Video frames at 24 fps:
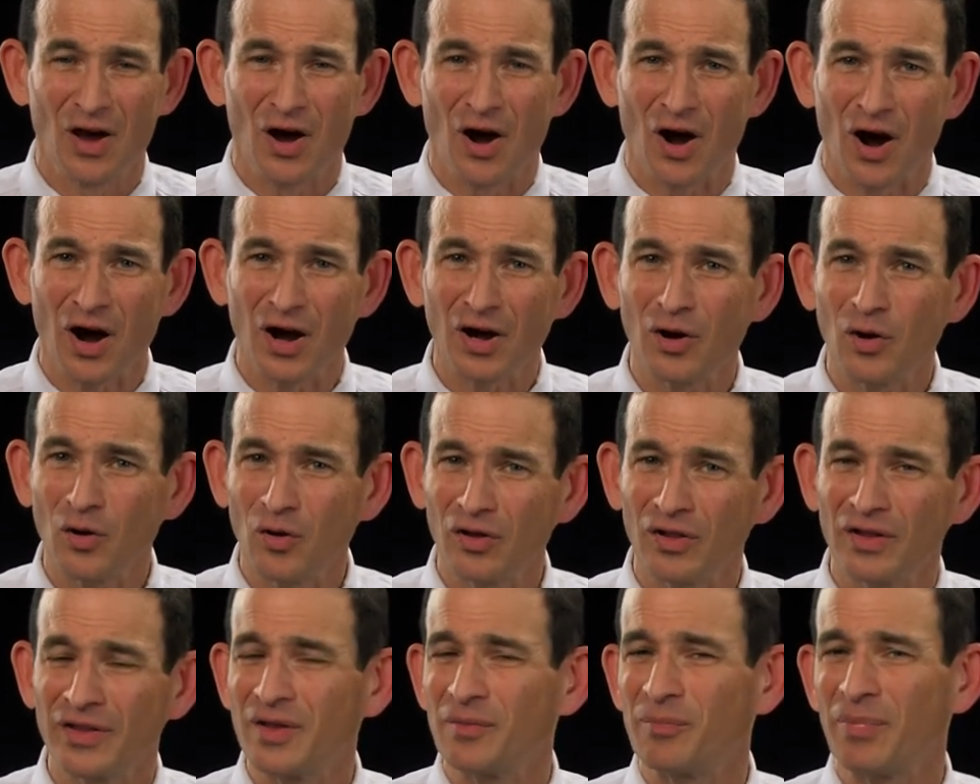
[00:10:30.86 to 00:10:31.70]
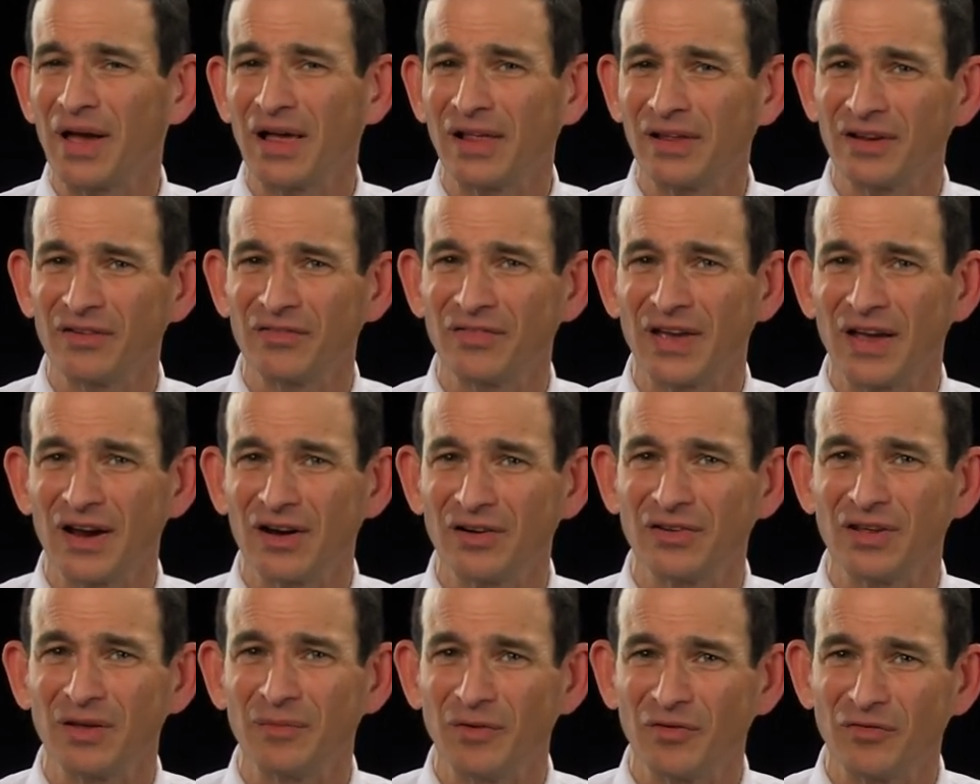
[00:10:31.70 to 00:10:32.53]
Our goal on the palliative
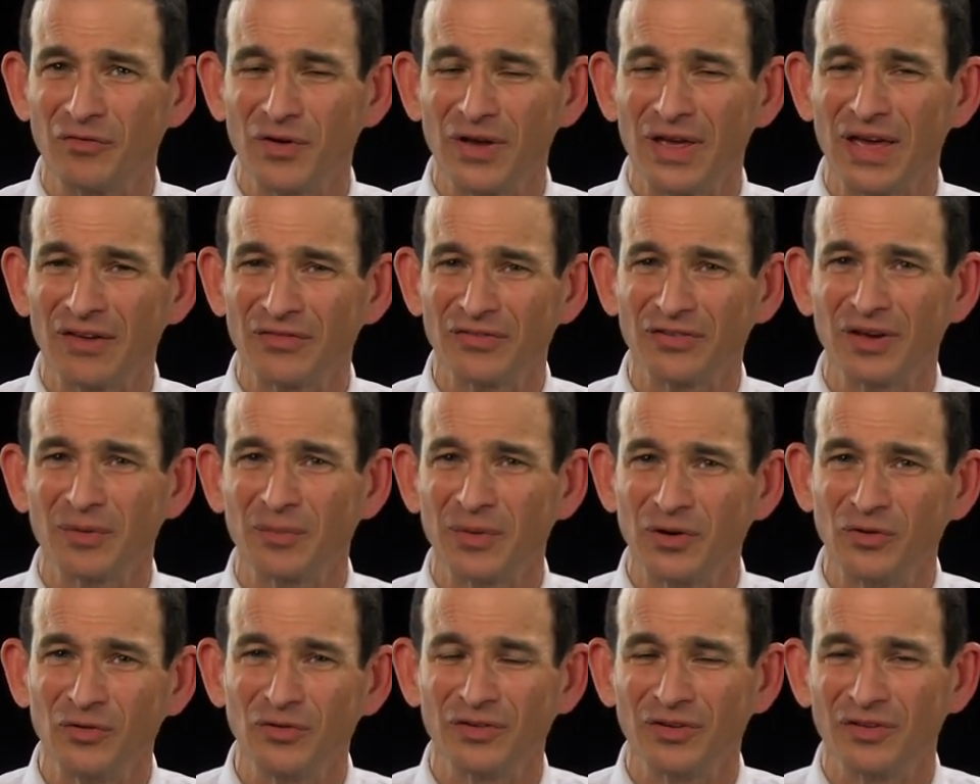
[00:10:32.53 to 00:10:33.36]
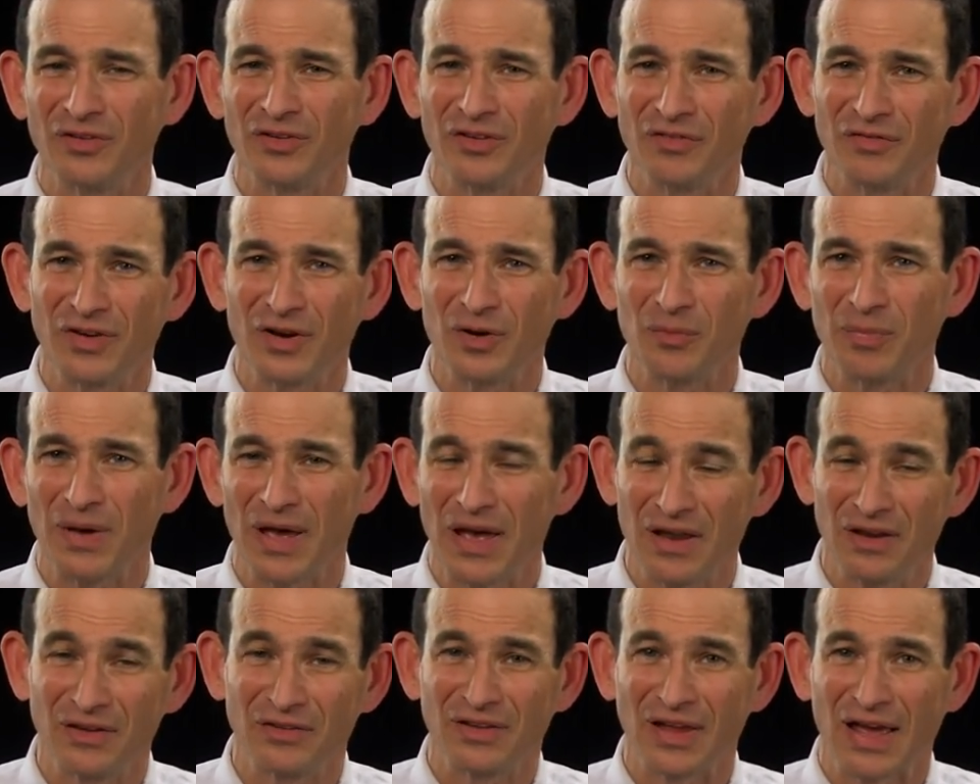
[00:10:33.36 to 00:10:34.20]
care team, if we have someone who's in severe
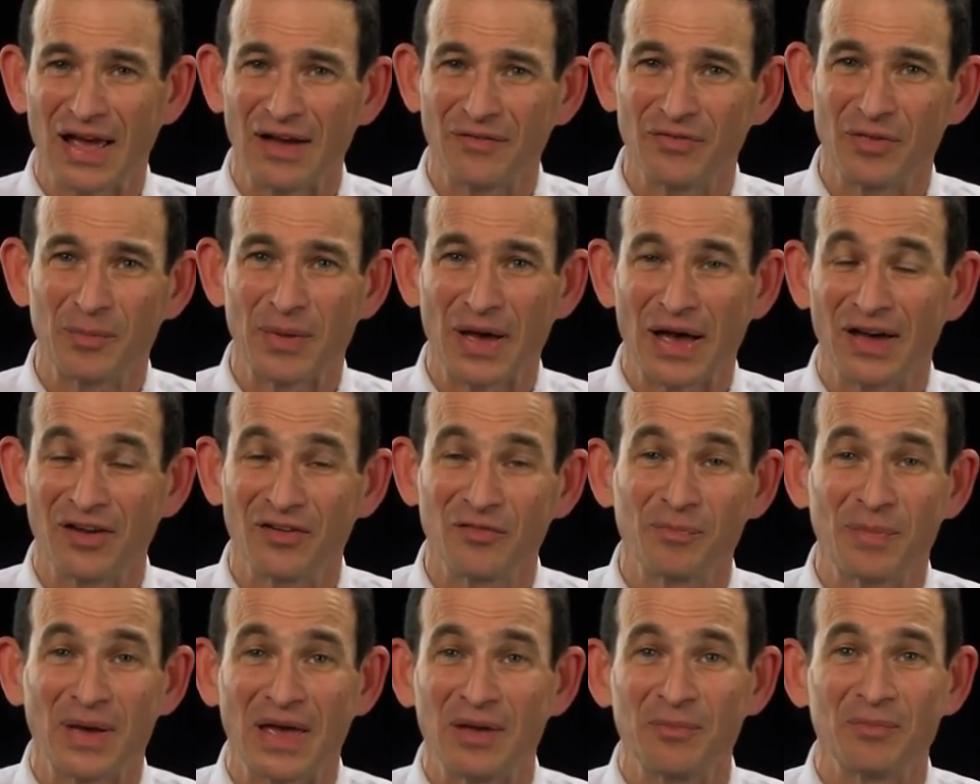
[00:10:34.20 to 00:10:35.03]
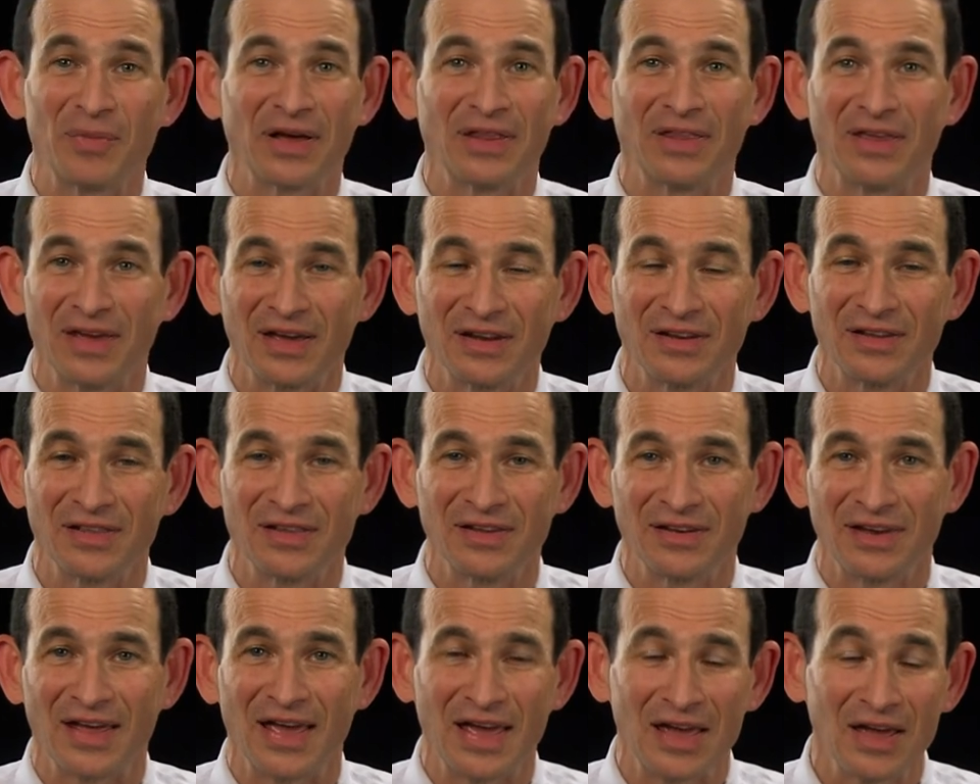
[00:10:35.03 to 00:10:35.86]
pain, is to have them out of pain by the end of
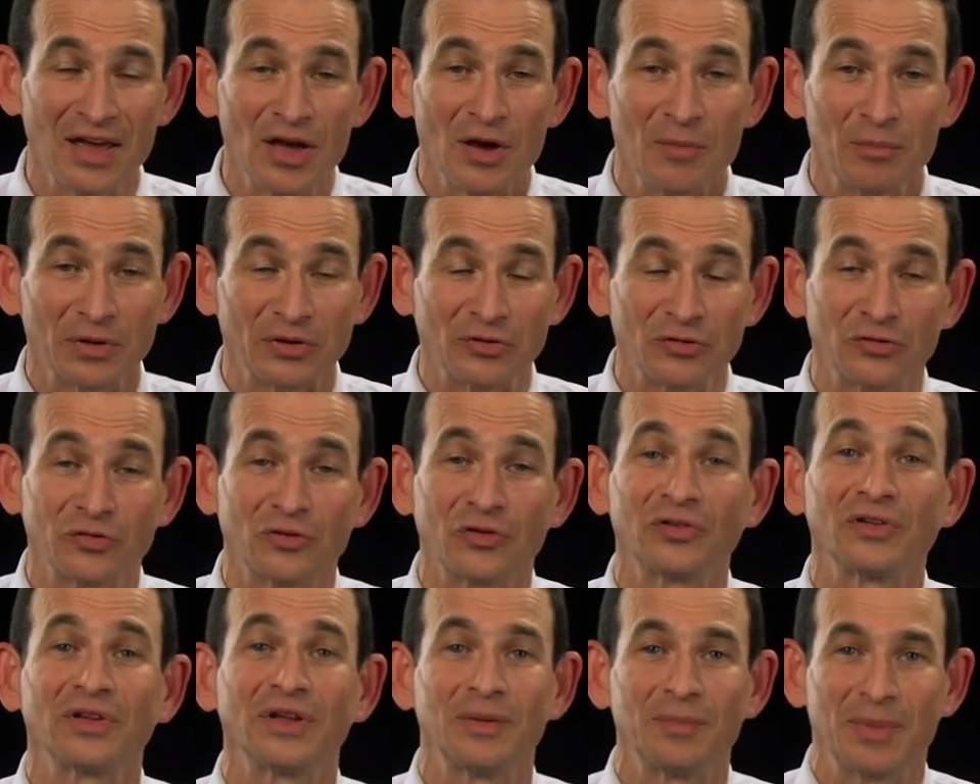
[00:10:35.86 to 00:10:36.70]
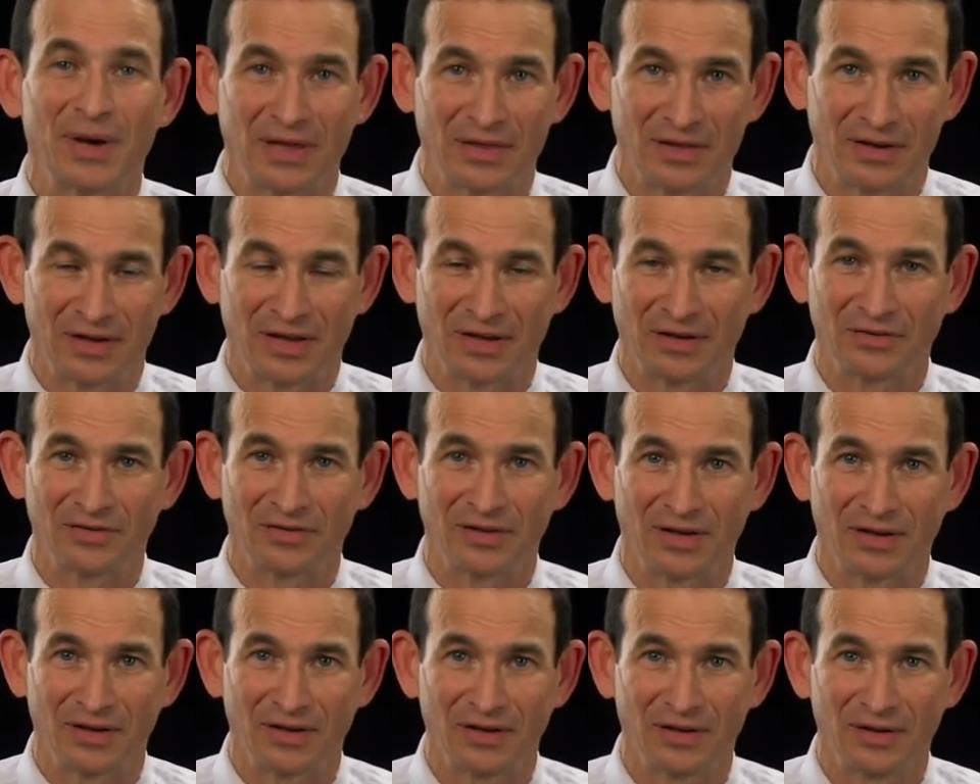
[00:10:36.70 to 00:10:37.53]
the day, but certainly by the next
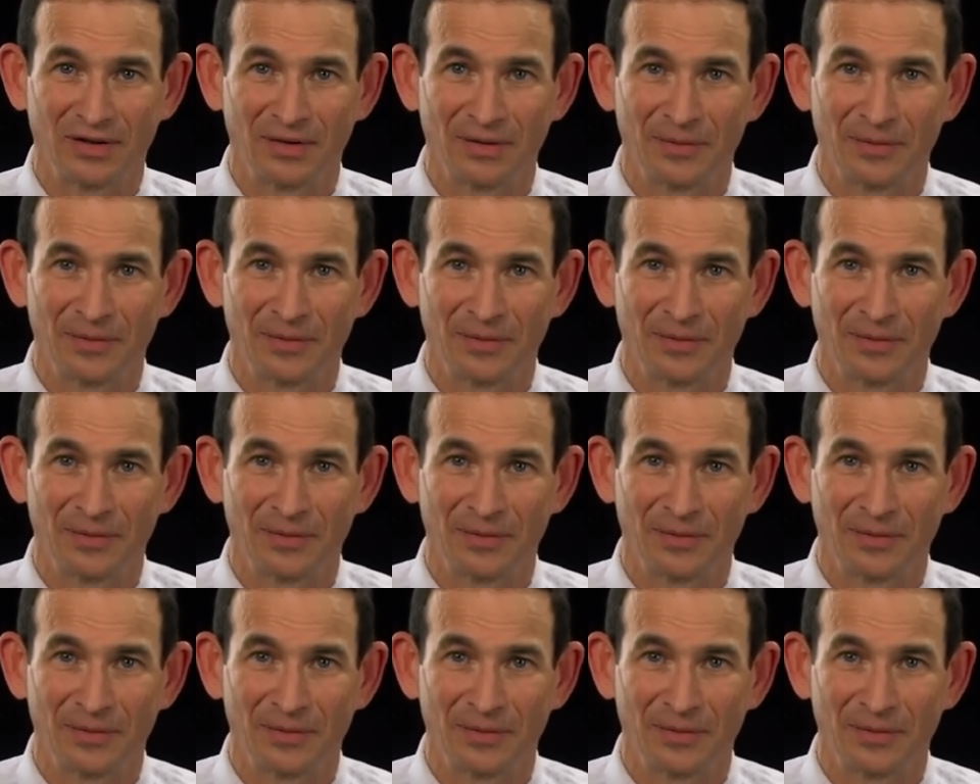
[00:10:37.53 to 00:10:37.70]
day.